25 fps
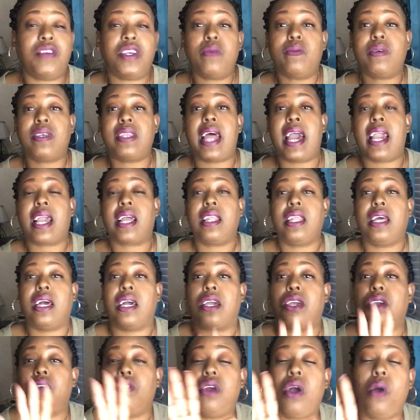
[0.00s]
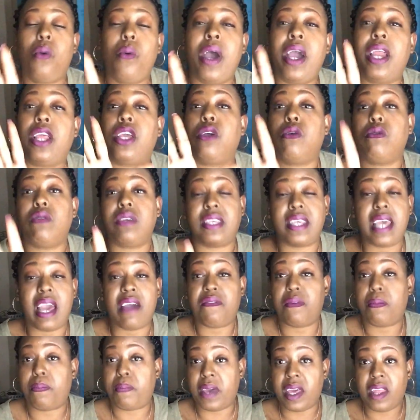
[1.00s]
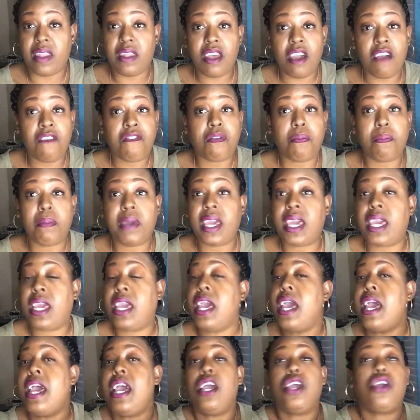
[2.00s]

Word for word: She was like, look, you know what? You just haven't been there for me.